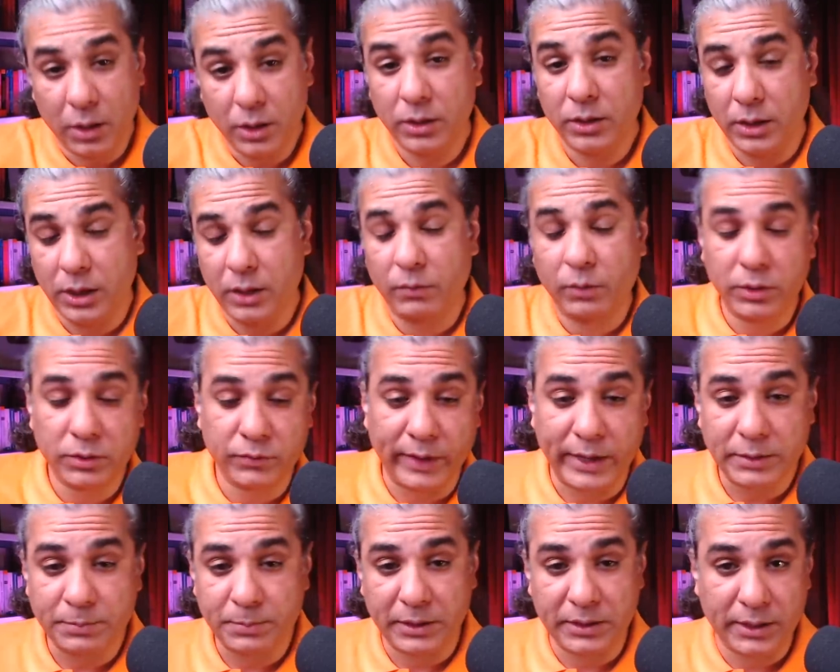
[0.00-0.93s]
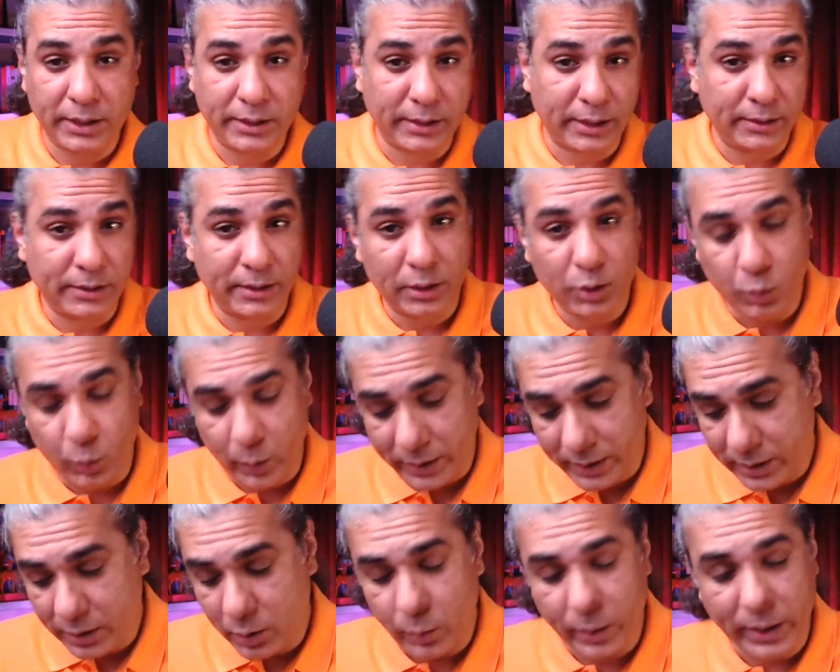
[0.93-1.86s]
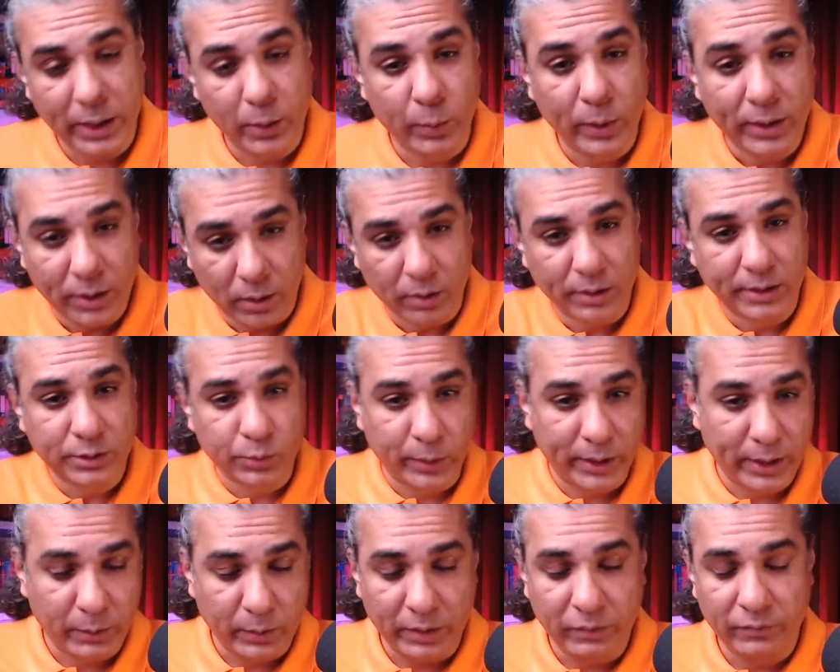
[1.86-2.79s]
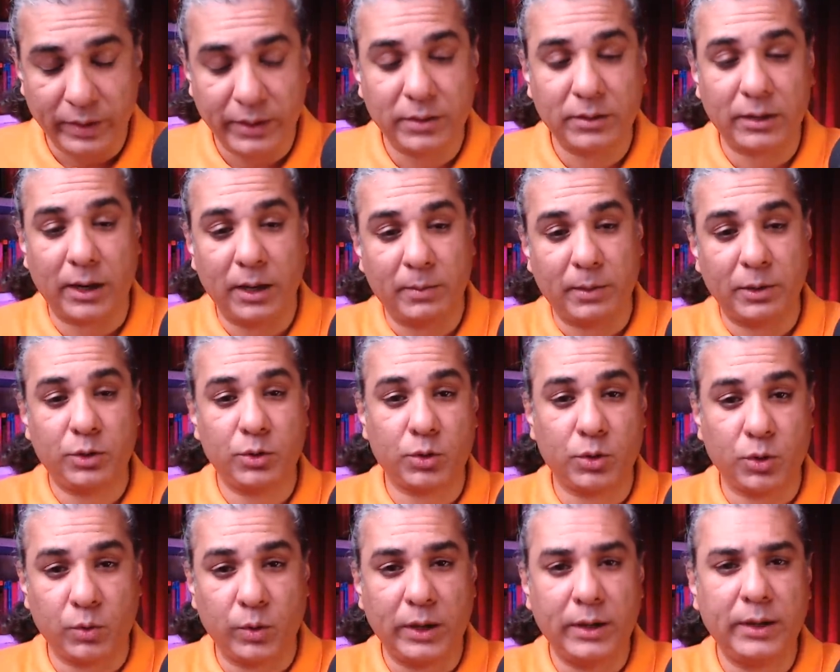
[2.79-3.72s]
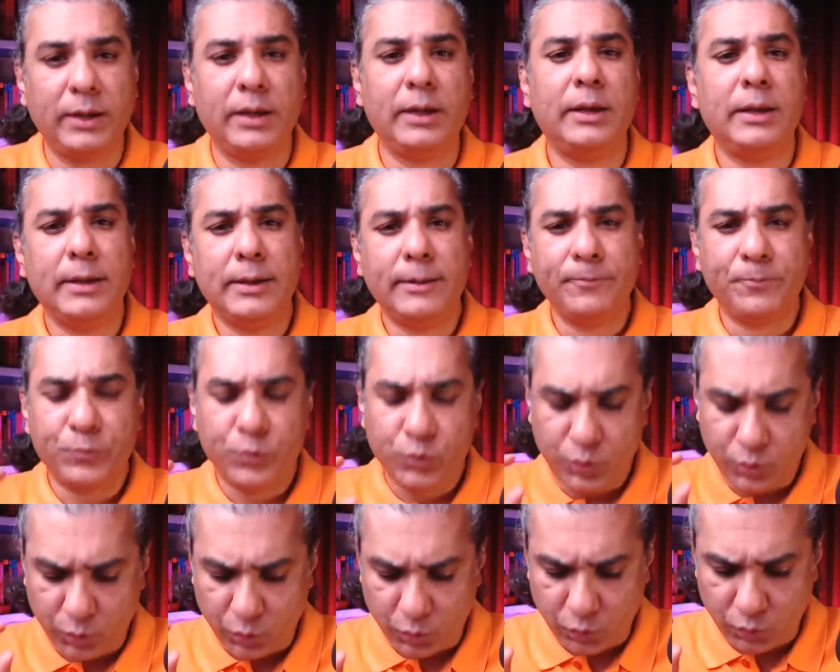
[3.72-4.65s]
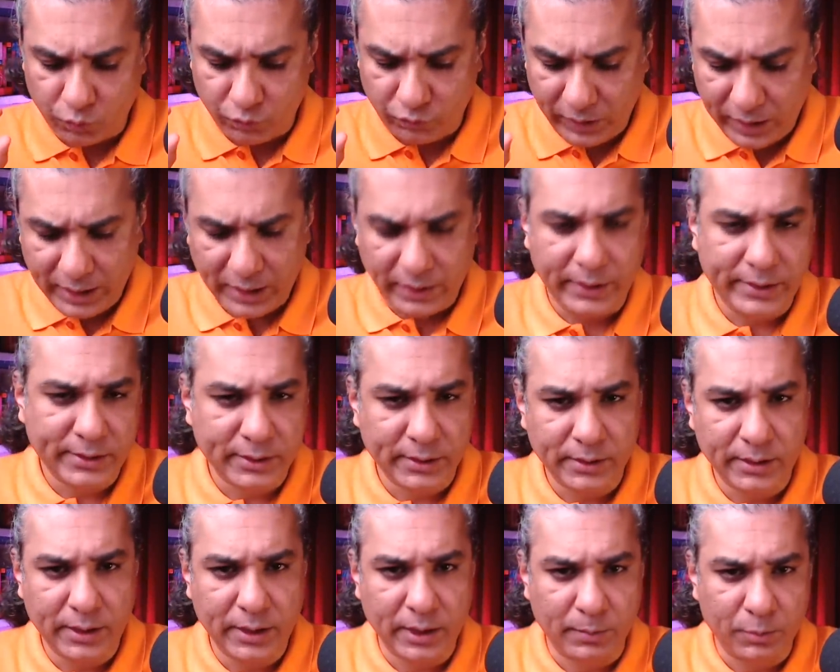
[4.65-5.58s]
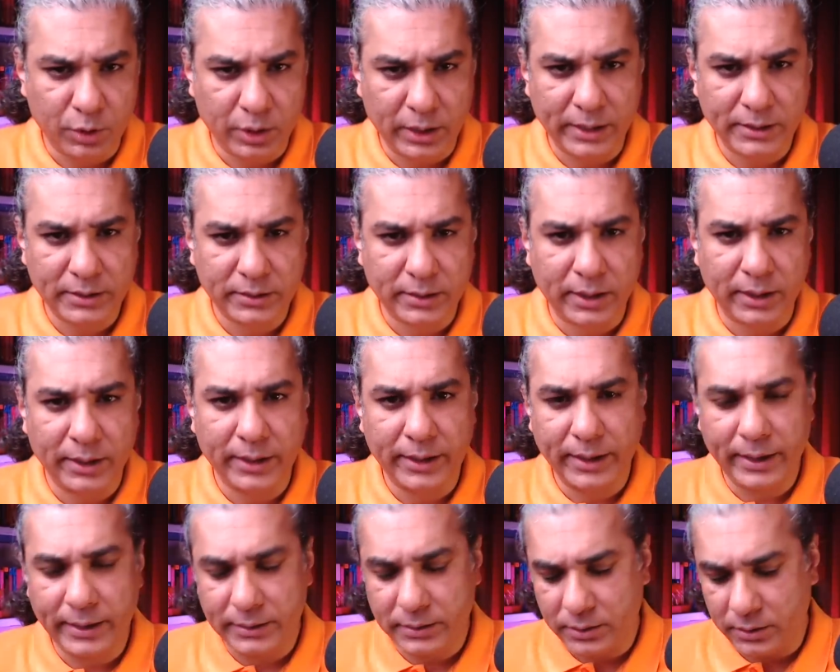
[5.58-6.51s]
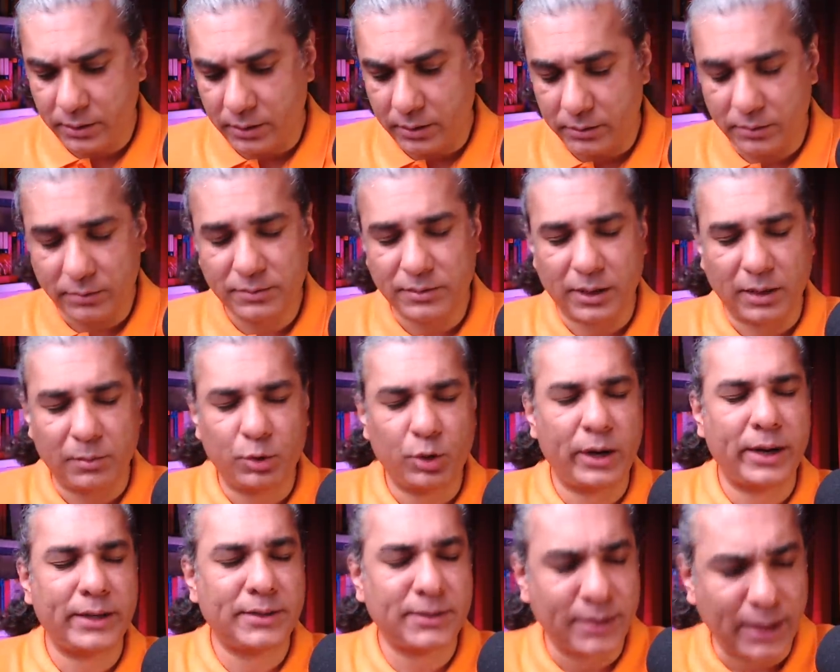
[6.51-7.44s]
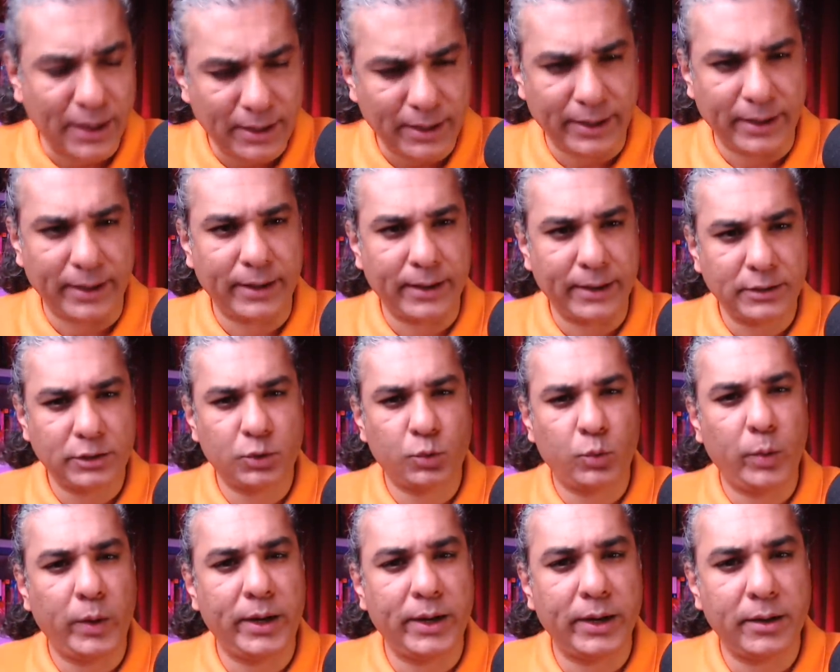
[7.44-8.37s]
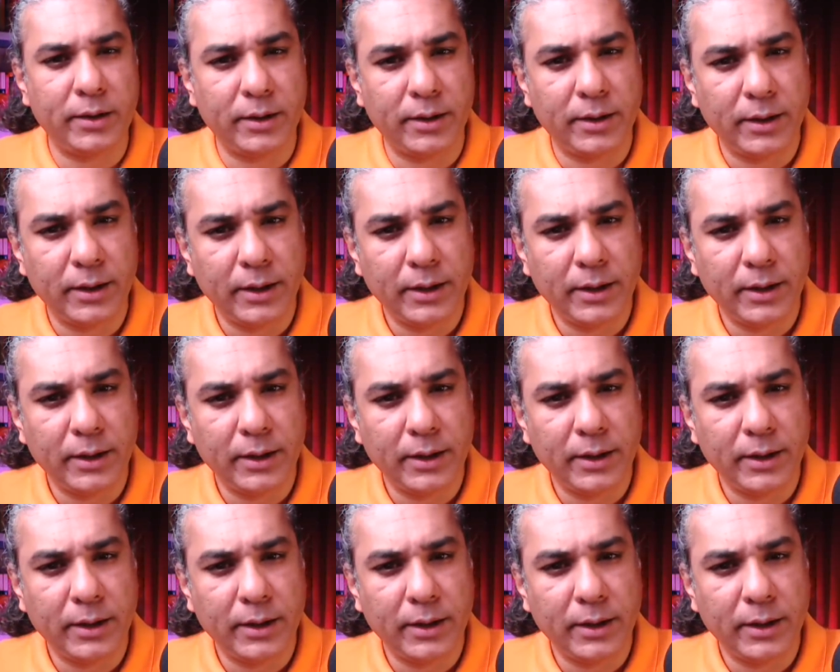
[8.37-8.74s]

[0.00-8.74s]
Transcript: who, he was vice president until 2021, August 21, when Taliban took over. So, very recently, Amrullah Saleh has uh, Amrullah Saleh has tweeted